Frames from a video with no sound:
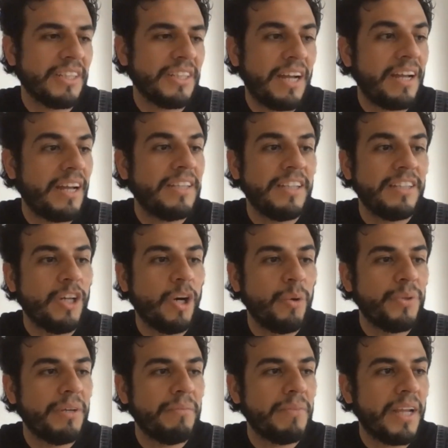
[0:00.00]
I didn't know
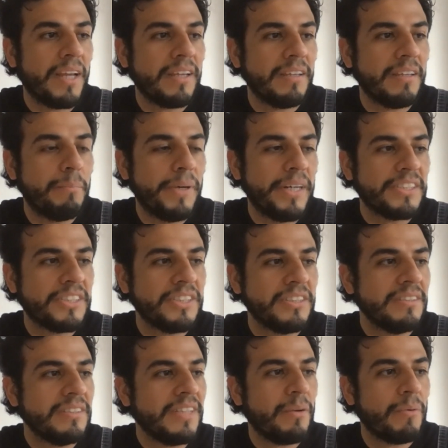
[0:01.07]
them like in
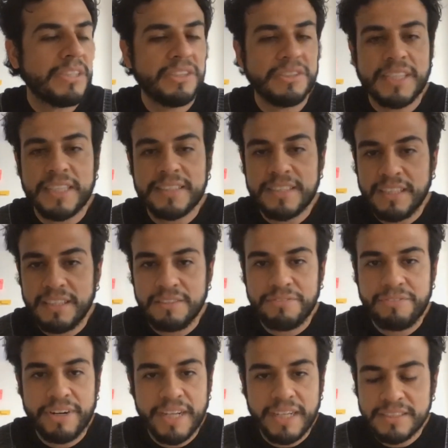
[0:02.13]
person. I was just asking
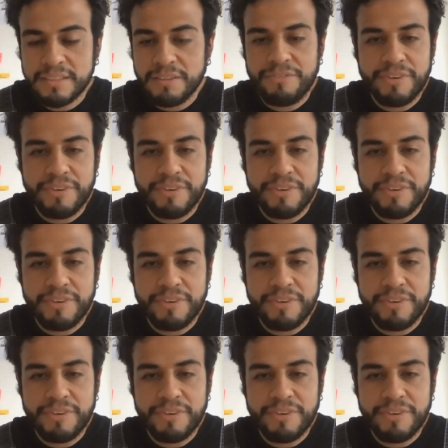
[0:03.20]
friends of